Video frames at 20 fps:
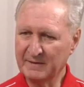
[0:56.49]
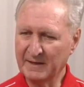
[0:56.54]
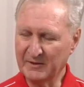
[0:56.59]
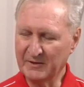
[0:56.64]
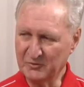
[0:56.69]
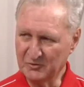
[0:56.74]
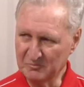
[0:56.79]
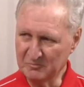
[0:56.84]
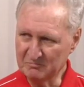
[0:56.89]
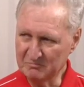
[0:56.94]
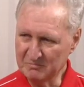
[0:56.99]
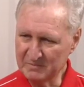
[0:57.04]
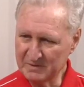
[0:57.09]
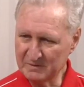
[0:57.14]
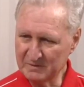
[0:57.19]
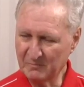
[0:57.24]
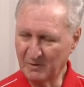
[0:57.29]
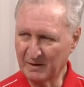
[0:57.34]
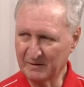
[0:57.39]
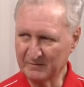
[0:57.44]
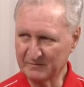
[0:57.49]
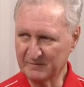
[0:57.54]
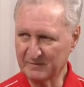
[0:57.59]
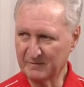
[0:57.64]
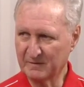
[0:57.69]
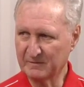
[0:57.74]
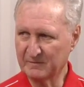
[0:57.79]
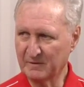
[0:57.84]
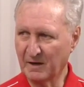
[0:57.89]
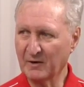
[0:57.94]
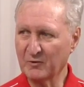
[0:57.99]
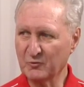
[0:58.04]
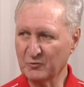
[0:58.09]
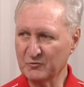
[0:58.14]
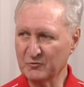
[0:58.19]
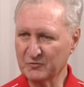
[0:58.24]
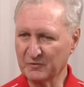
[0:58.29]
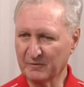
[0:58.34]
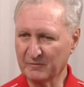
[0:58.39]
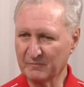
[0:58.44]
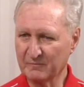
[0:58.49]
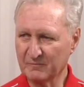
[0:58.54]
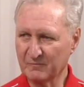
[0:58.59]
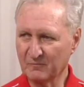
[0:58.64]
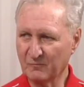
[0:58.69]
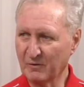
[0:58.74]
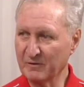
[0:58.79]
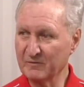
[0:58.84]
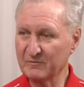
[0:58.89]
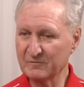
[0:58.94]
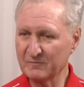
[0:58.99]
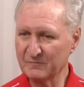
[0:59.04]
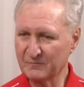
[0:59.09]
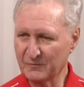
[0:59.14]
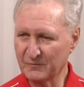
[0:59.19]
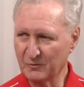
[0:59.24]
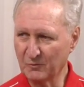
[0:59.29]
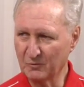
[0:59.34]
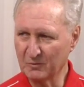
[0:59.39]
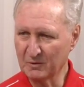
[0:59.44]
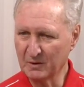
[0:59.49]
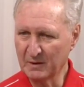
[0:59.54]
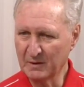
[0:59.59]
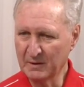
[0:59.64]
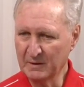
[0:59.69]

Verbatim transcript: and you minimize dilution once and for all.